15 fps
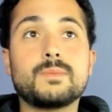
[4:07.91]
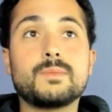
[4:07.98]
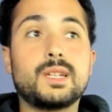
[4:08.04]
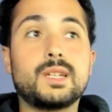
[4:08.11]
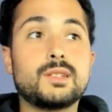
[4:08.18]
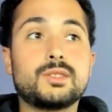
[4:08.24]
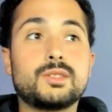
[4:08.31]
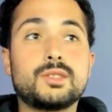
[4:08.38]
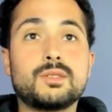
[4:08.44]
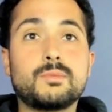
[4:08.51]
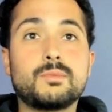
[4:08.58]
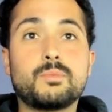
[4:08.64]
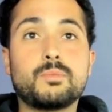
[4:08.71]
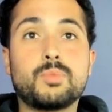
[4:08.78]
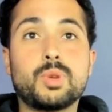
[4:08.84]
It's
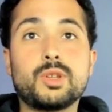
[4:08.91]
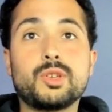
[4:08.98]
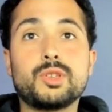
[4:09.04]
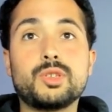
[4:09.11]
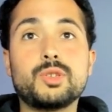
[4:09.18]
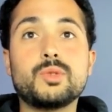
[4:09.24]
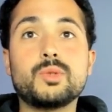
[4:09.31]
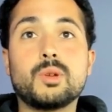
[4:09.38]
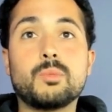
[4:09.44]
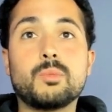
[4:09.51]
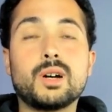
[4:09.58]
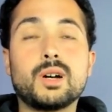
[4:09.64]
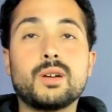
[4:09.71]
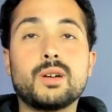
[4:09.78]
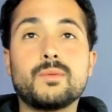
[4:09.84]
putting you
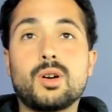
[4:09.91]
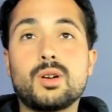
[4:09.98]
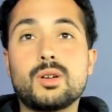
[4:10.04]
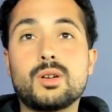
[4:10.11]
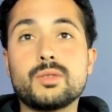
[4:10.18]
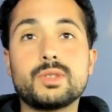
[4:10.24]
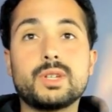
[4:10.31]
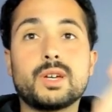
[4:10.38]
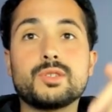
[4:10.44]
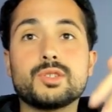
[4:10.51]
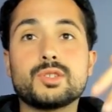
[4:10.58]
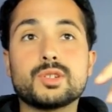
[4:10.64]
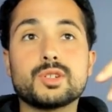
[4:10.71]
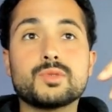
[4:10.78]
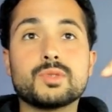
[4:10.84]
above all the other
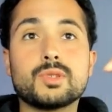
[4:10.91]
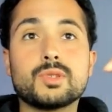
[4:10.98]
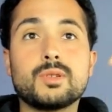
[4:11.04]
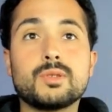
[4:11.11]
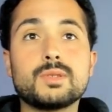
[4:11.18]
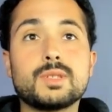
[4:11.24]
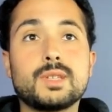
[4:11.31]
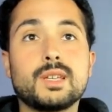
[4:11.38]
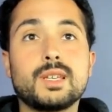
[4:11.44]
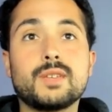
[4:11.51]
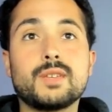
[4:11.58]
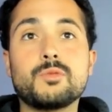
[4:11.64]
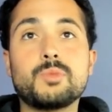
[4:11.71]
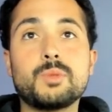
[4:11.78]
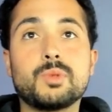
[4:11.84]
search results and
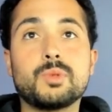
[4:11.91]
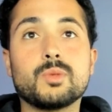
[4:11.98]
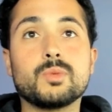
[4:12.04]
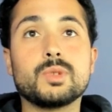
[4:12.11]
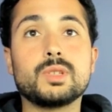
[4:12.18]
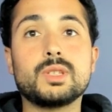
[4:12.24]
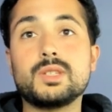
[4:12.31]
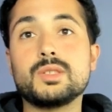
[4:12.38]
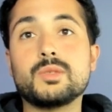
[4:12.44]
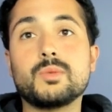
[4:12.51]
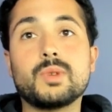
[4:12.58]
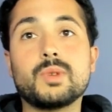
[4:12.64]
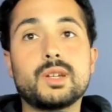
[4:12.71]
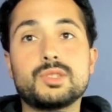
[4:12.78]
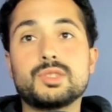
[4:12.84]
giving people a really easy
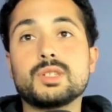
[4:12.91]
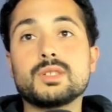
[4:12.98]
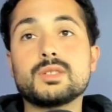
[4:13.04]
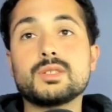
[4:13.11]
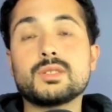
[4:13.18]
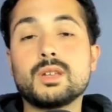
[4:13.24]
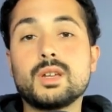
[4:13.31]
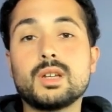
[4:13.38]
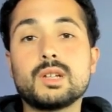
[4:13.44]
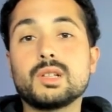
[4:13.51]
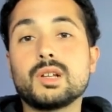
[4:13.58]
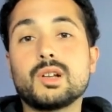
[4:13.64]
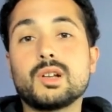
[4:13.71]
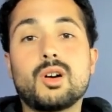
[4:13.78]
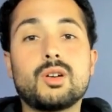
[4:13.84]
way to just
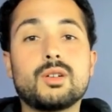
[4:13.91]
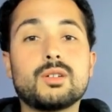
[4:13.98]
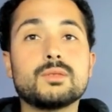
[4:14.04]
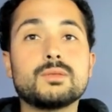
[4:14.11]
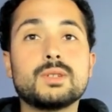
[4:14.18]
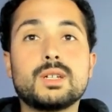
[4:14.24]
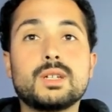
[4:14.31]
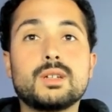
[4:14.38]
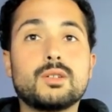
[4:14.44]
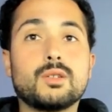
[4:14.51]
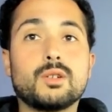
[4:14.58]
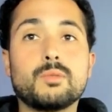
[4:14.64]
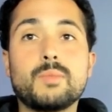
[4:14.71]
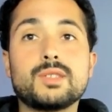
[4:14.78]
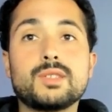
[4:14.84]
click call
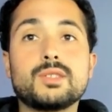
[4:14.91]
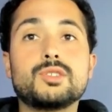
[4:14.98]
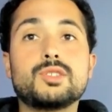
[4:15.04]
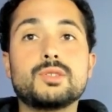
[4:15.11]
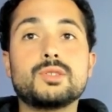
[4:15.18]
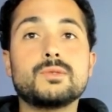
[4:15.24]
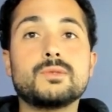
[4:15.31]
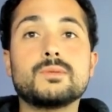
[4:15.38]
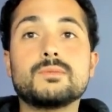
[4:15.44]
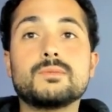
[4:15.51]
or message you,